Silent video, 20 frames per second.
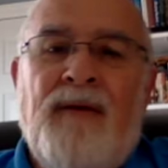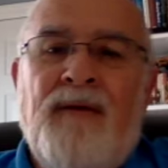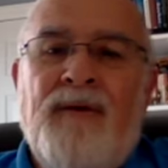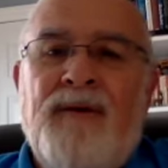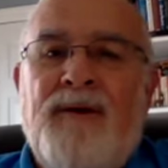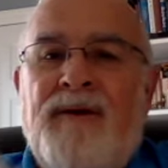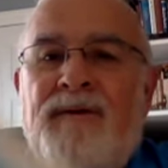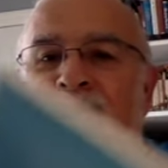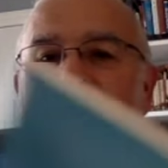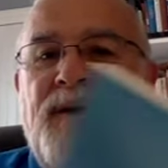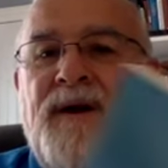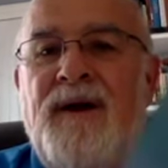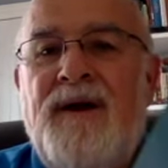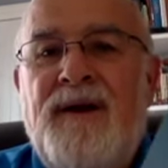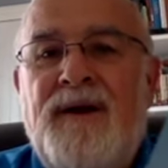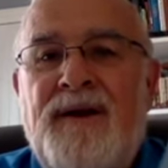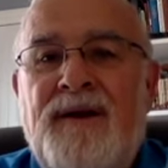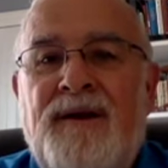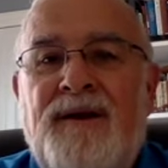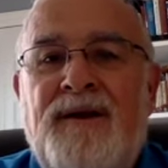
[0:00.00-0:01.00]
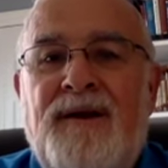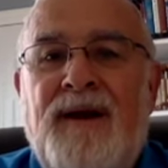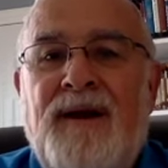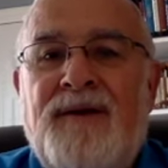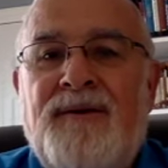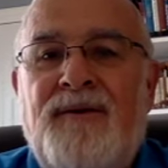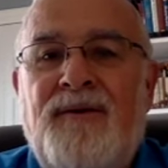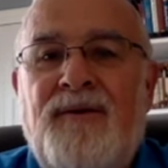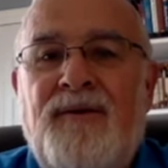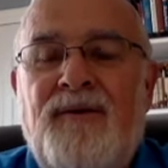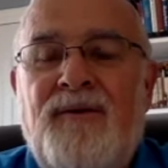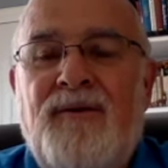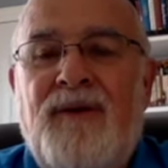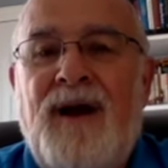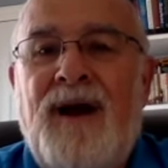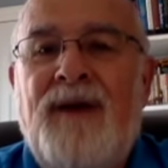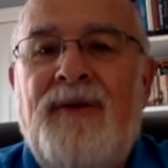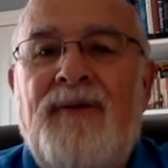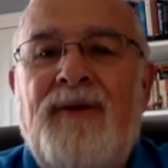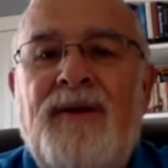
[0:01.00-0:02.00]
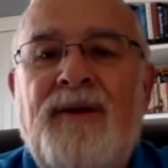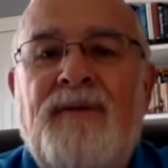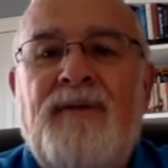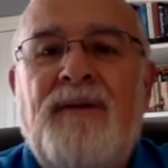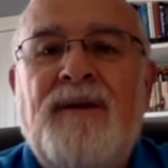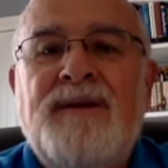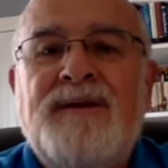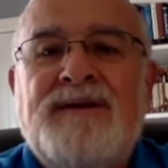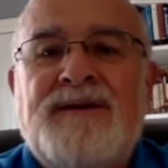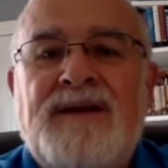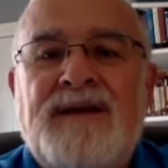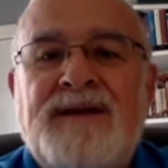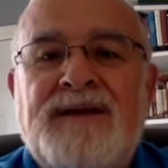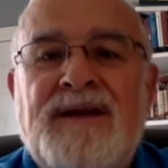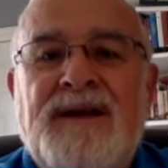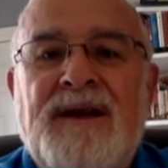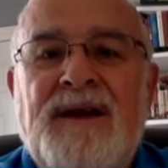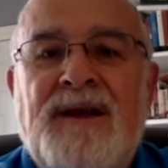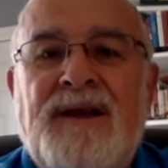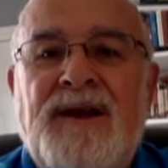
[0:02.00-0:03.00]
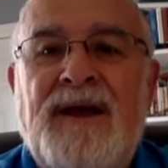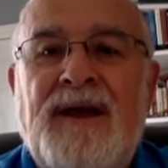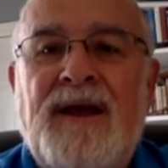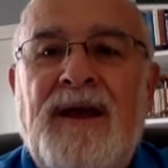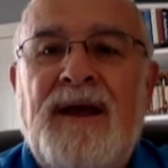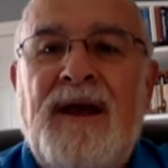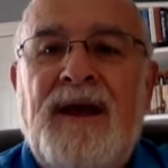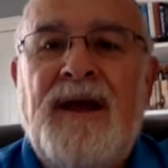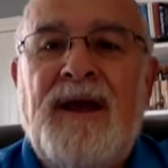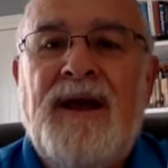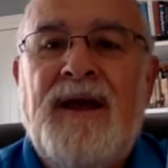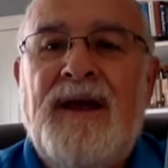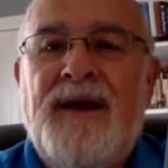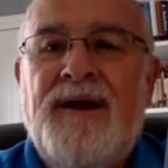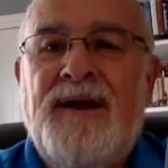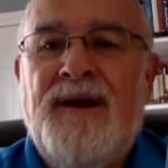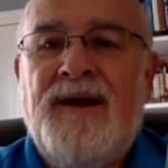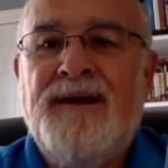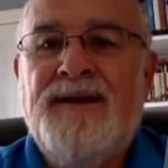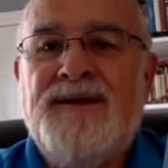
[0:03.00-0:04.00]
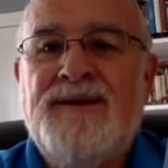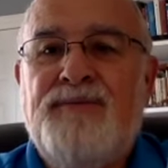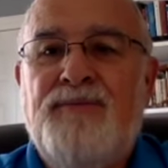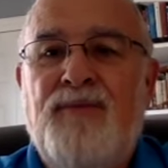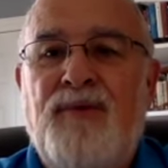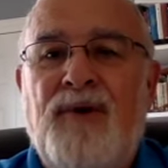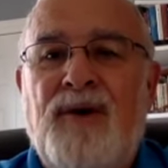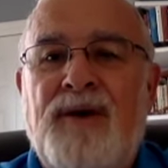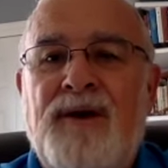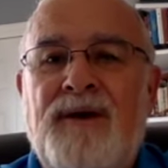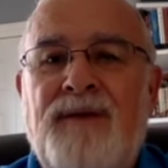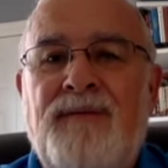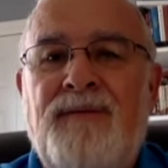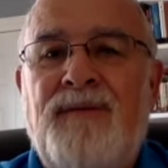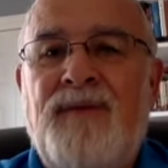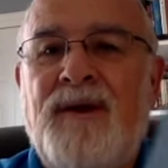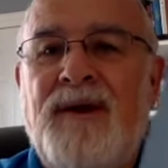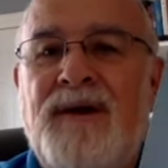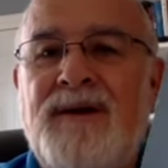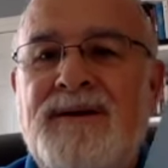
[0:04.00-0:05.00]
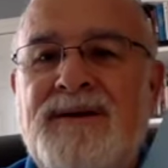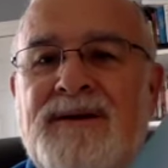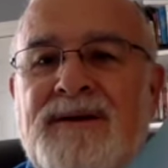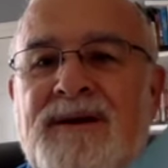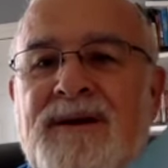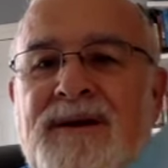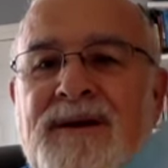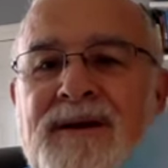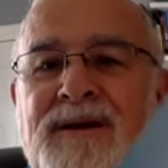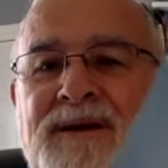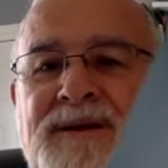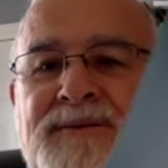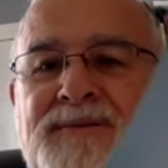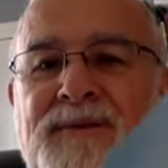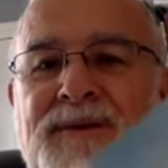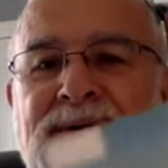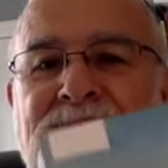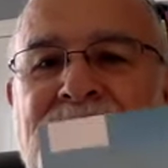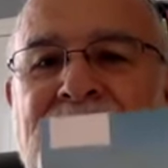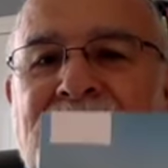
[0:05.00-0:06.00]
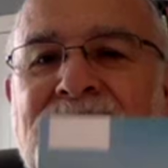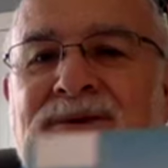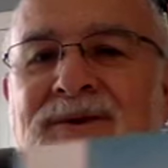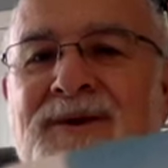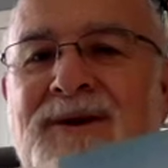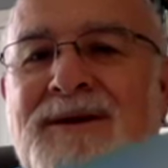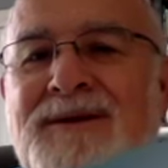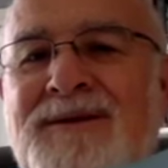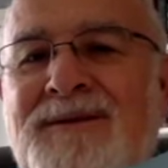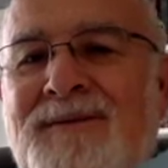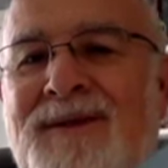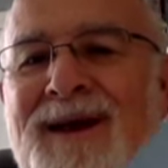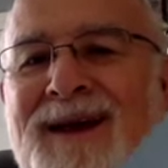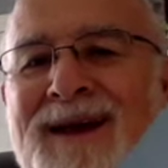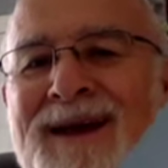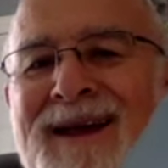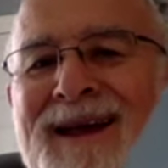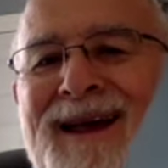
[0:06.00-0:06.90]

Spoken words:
wonder if Dr. Ryrie says anything in his book, Dispensationalism. I